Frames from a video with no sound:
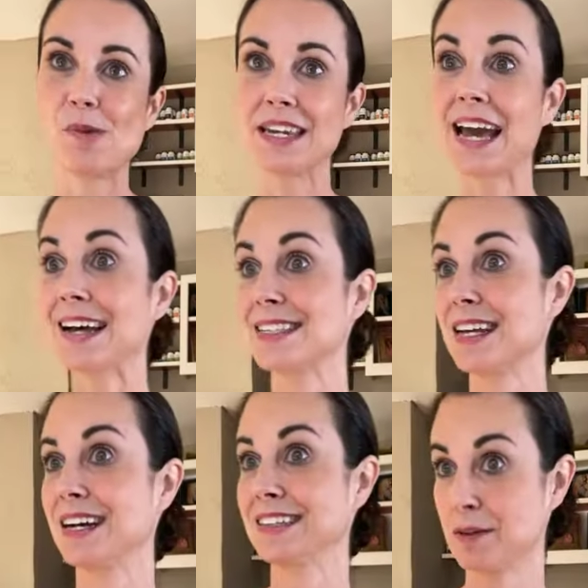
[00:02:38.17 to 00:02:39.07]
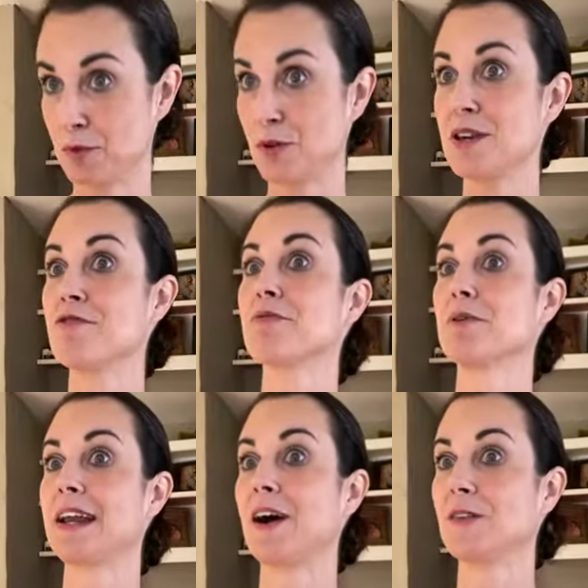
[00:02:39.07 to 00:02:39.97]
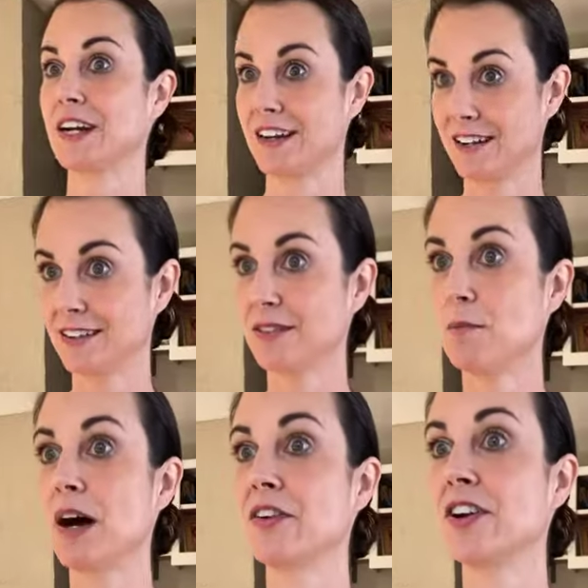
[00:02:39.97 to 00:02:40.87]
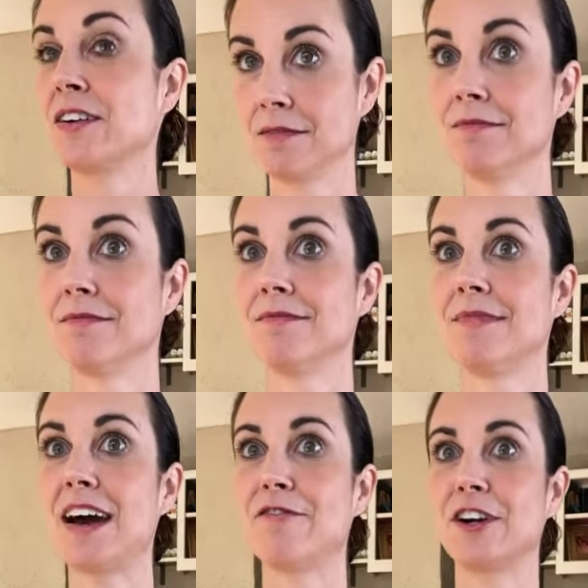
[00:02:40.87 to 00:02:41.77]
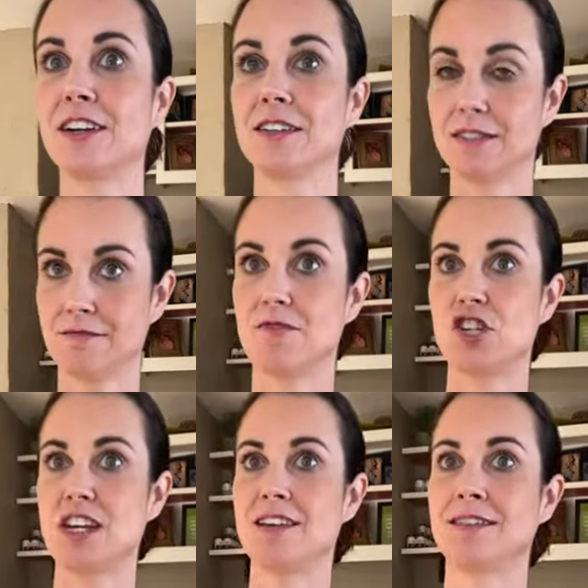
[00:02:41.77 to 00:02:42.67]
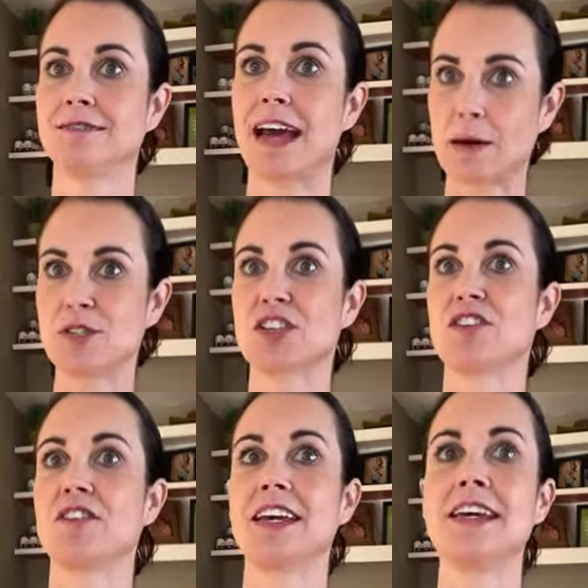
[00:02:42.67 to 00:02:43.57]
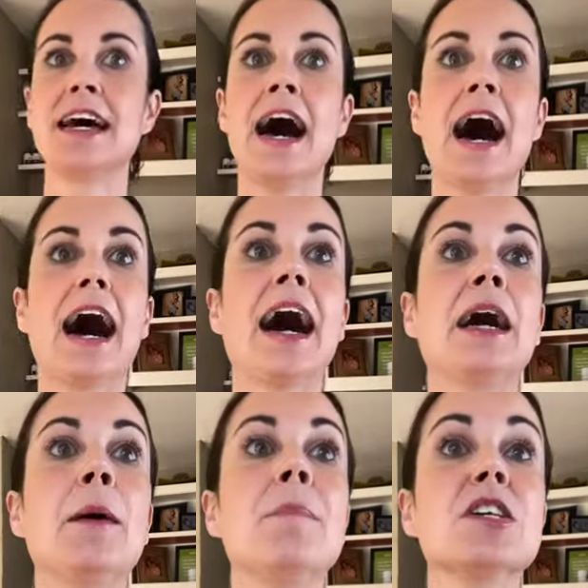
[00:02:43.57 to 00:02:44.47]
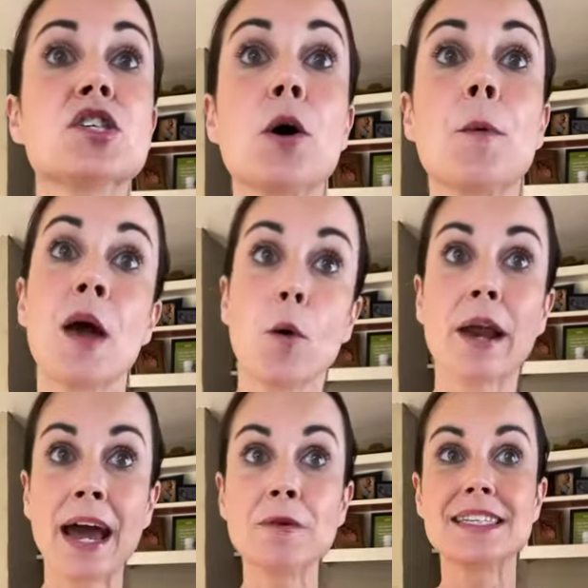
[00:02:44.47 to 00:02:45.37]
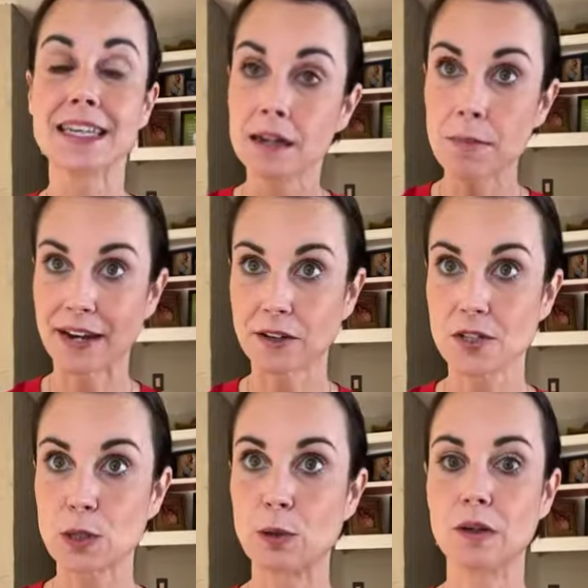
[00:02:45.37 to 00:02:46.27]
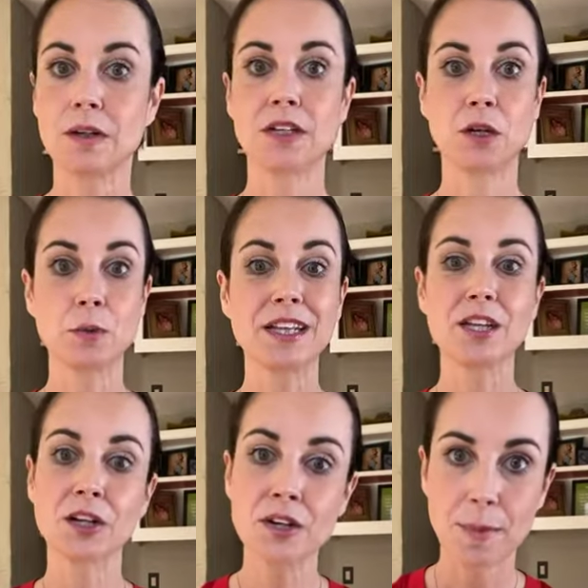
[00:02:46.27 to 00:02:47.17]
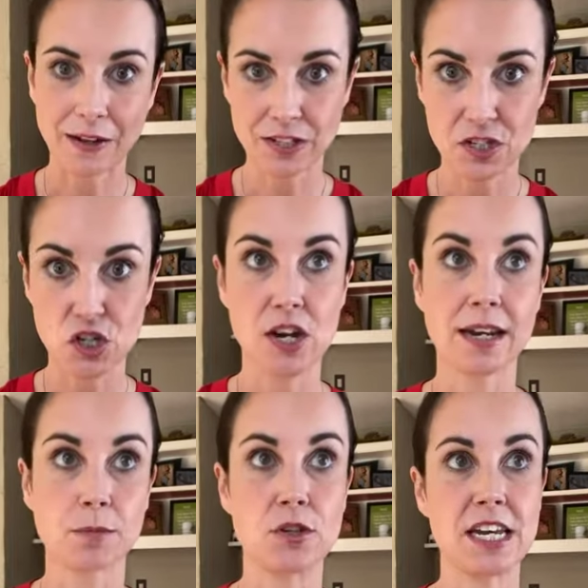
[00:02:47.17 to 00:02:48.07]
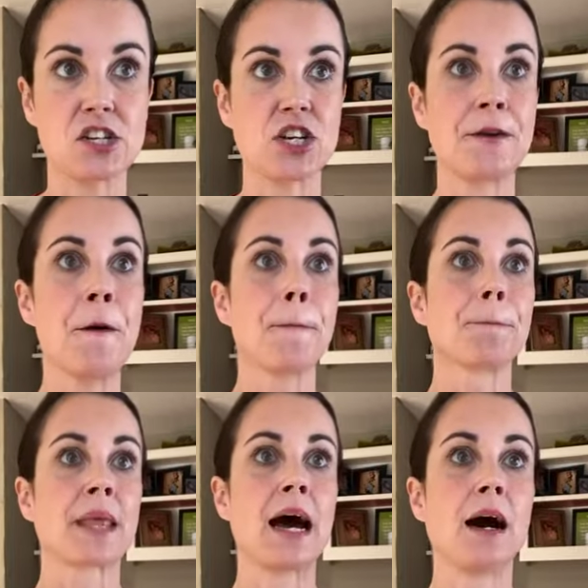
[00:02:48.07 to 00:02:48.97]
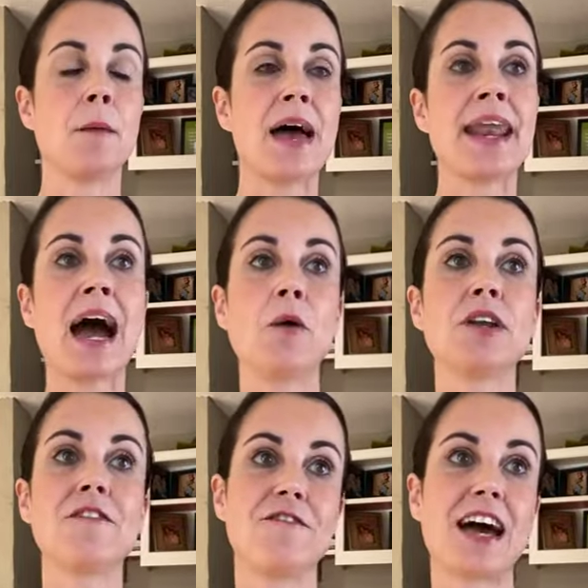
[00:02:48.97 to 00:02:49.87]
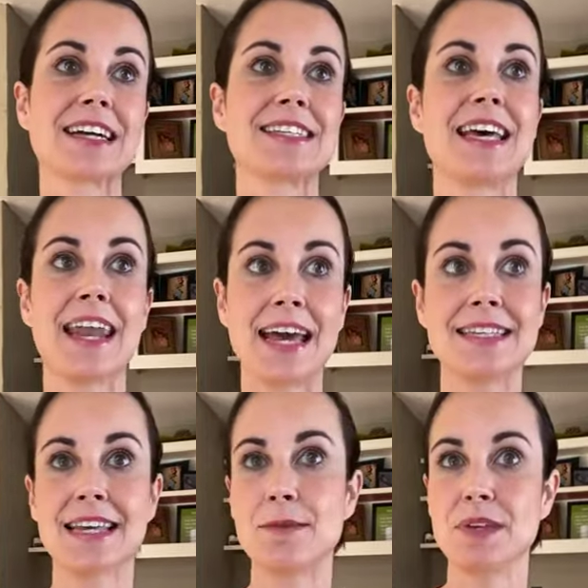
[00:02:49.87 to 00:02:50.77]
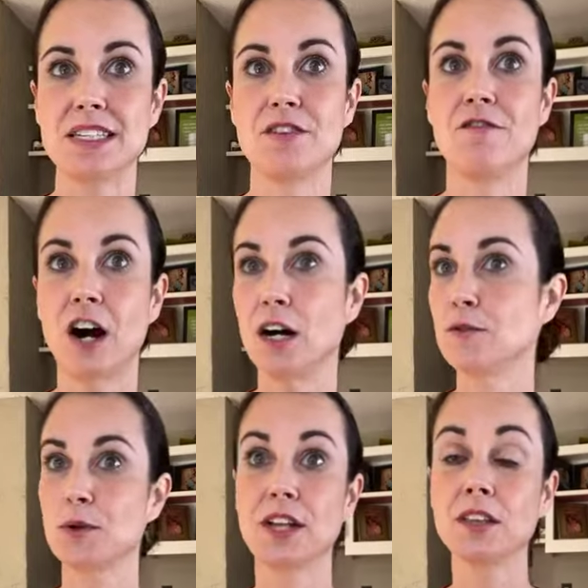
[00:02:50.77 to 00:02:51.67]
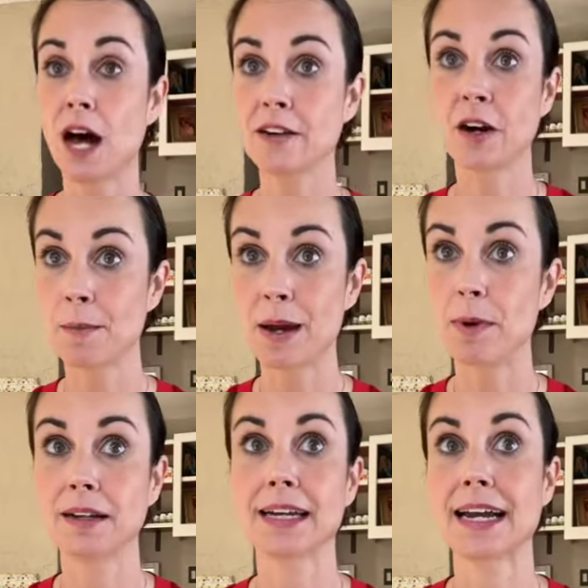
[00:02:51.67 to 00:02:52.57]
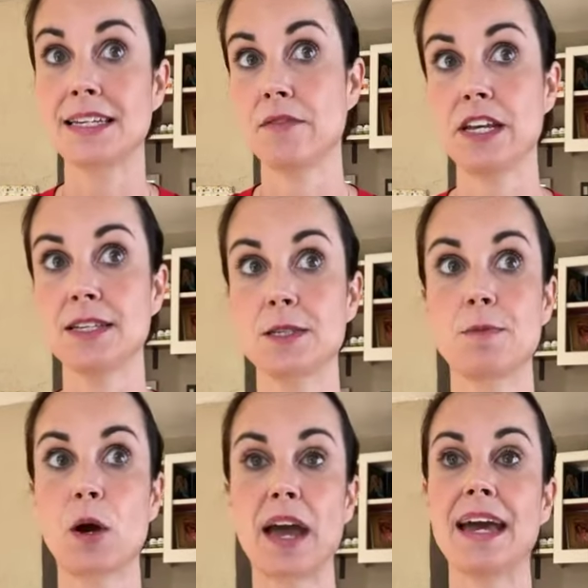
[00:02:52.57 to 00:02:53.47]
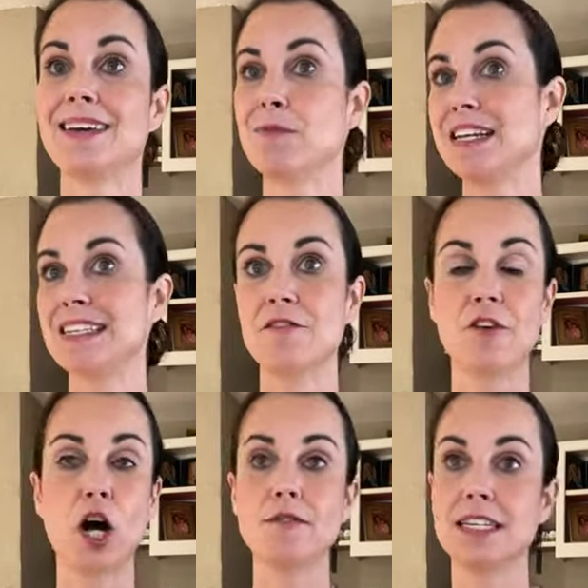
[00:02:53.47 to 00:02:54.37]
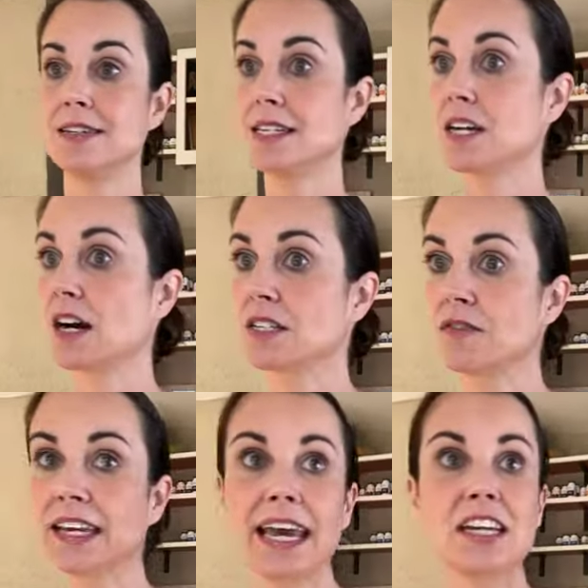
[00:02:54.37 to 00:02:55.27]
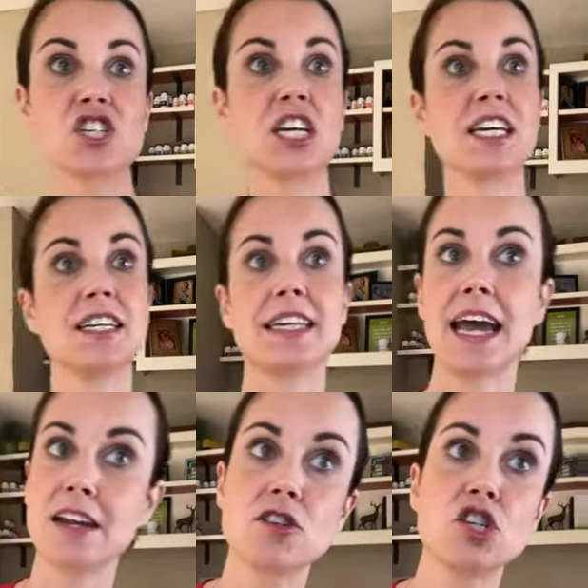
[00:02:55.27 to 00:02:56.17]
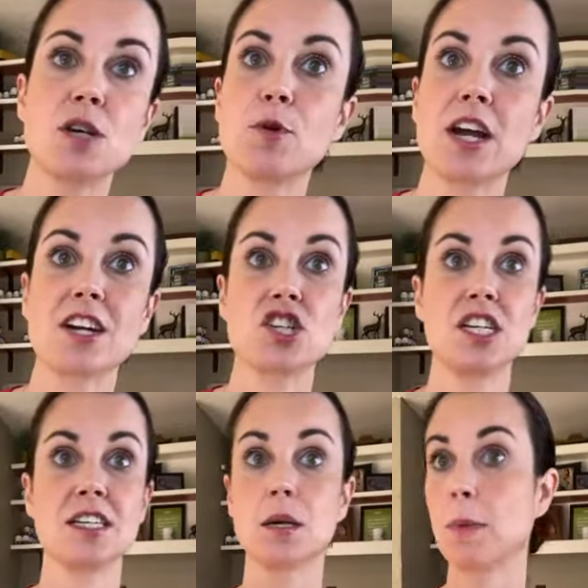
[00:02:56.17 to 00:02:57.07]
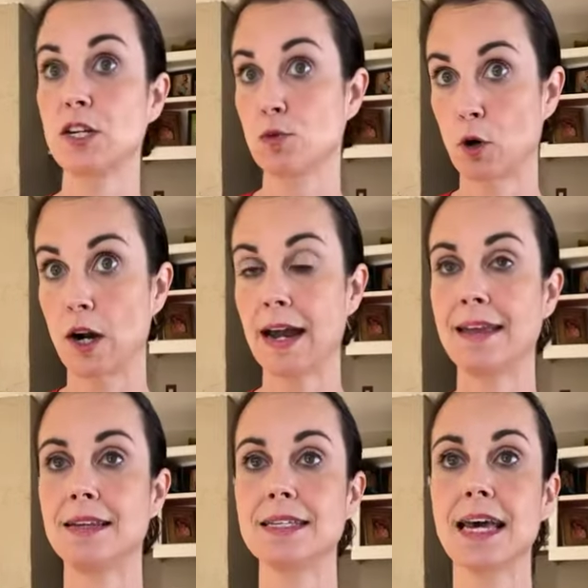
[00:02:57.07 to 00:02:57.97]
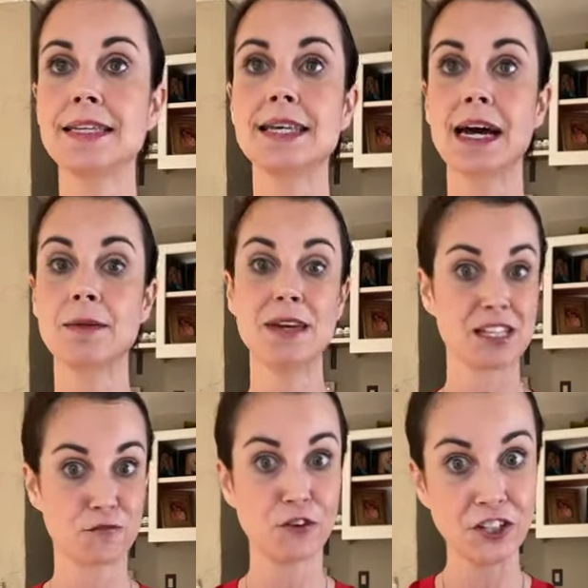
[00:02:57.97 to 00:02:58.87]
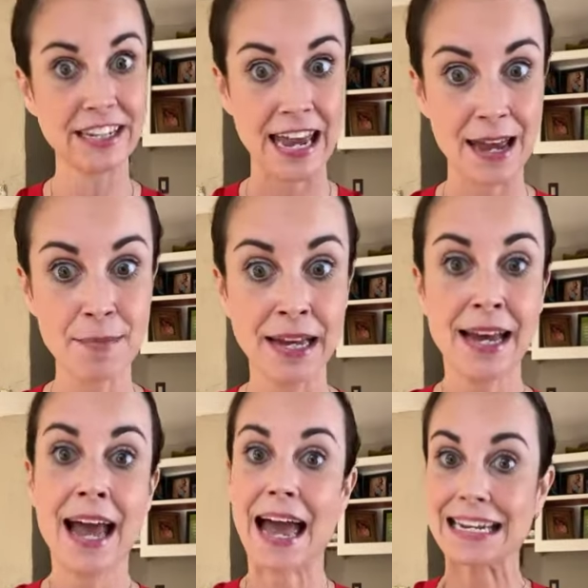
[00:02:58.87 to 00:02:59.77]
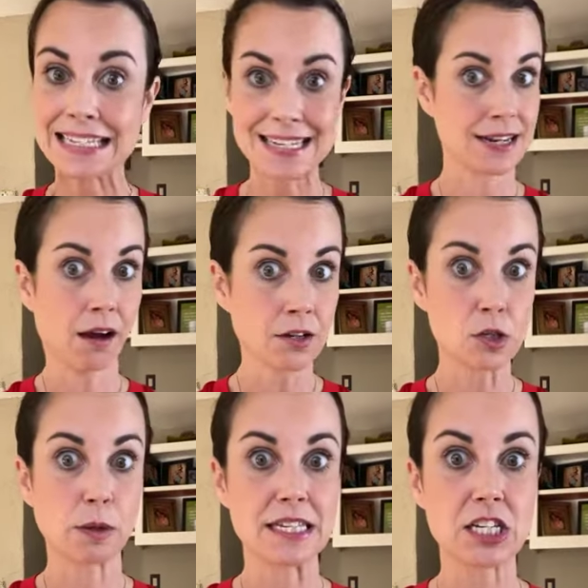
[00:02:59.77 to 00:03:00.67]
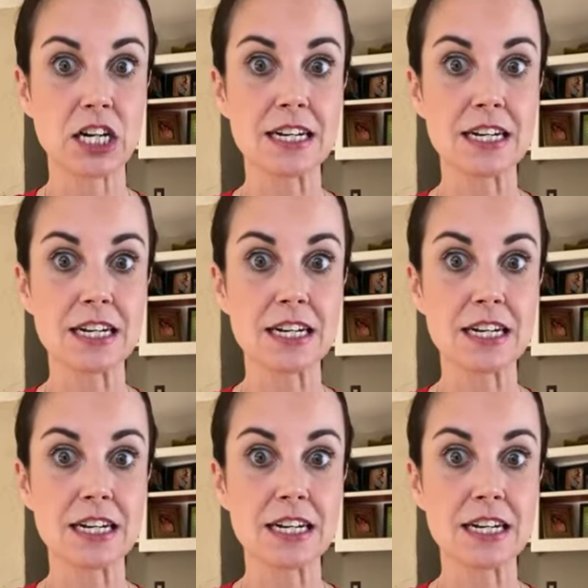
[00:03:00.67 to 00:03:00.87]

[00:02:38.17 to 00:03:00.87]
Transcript: But yes, uh, Lynn Marie threw it out there. The mother effer gene absolutely um, so when i was in medical school you know we learned about this genetic mutation um, and how it affects an enzyme that's involved with a lot of our metabolic activities. Okay, I mean, it's involved in detoxification, to energy production, to much more. And this enzyme, its full name, and it's a tongue twister,